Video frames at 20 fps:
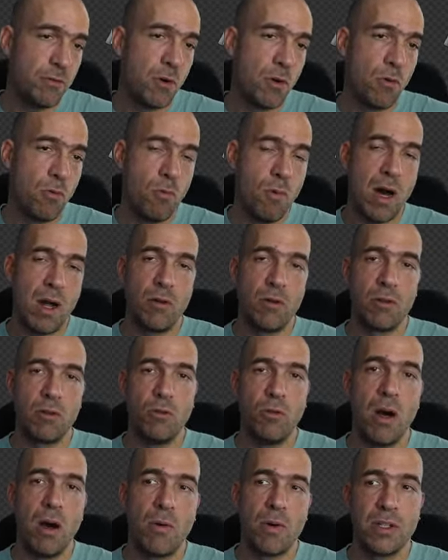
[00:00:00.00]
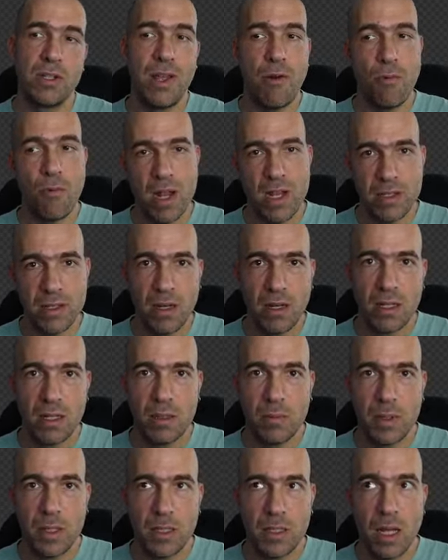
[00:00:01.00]
for one or two hours, then rest a
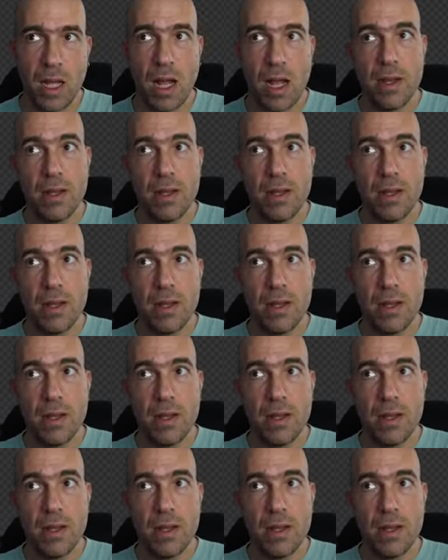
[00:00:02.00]
little bit.